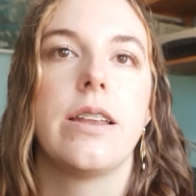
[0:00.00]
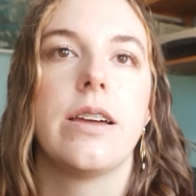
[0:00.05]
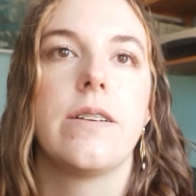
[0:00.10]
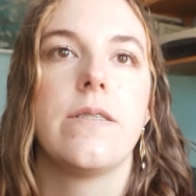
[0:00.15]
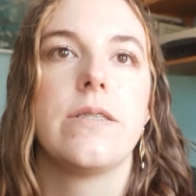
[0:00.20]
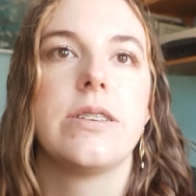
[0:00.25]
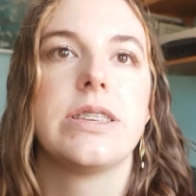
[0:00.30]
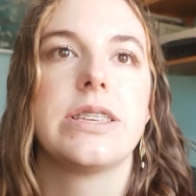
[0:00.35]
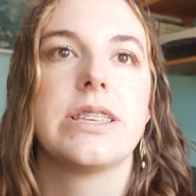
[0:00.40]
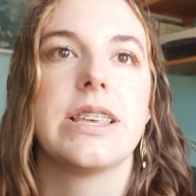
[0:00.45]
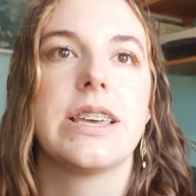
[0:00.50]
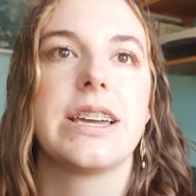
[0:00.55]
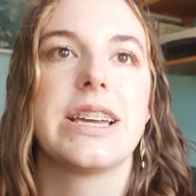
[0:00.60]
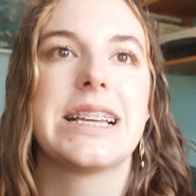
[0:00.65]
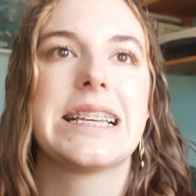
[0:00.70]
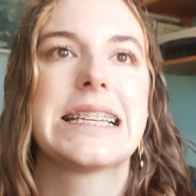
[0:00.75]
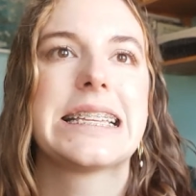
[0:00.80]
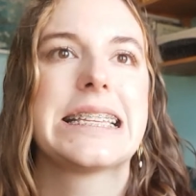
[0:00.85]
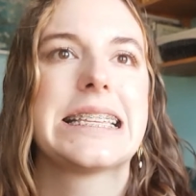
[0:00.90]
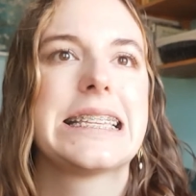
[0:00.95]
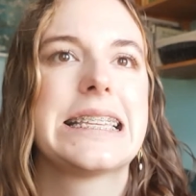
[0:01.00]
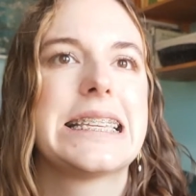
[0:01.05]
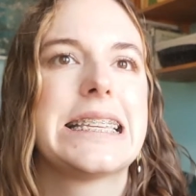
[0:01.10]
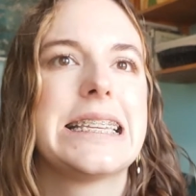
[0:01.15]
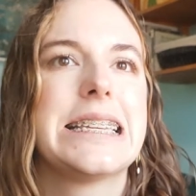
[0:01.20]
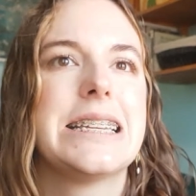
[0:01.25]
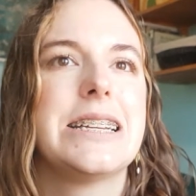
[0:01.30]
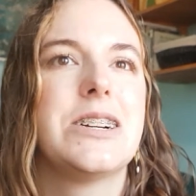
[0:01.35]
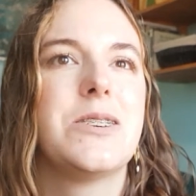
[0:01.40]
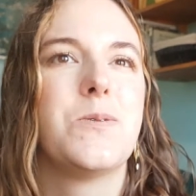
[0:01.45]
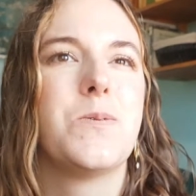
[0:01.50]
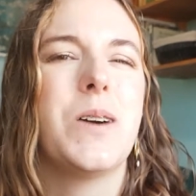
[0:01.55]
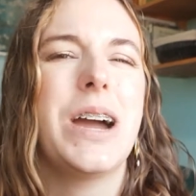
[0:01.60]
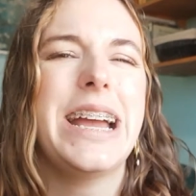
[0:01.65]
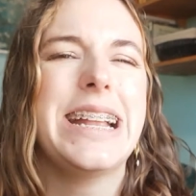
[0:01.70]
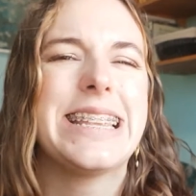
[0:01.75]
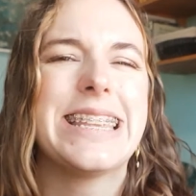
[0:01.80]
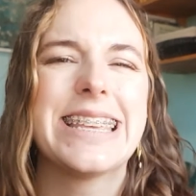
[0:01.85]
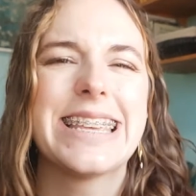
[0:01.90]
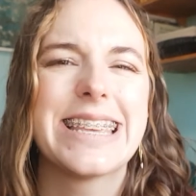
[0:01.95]
I was like,
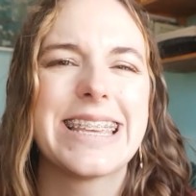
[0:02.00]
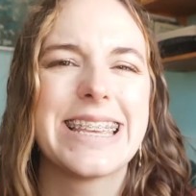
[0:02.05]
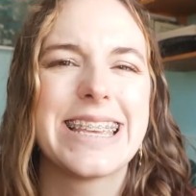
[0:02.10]
what?